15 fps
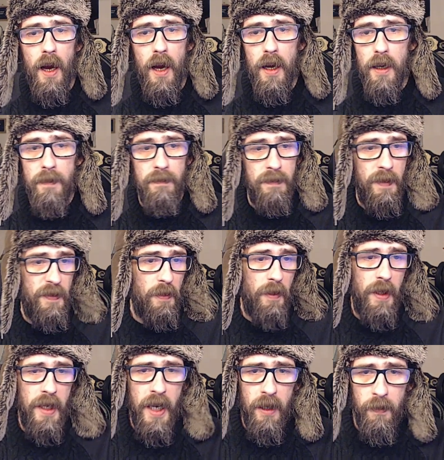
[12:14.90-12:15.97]
If you want
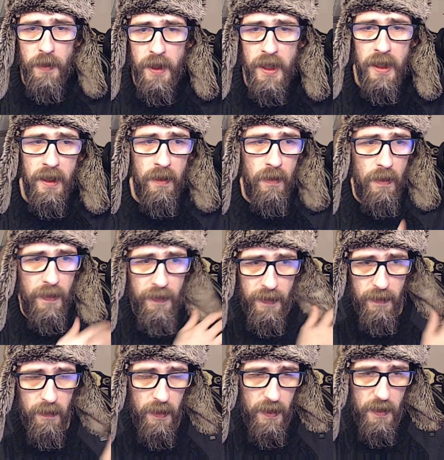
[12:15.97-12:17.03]
any help with it, or if
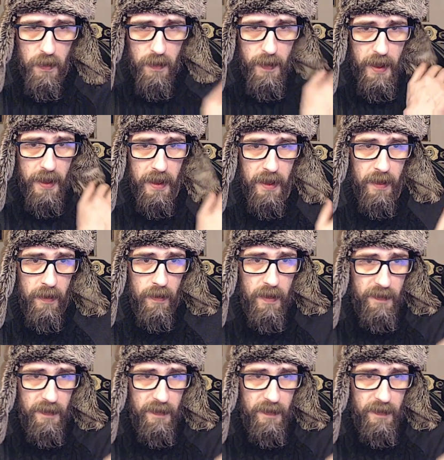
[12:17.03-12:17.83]
you want to talk about it, or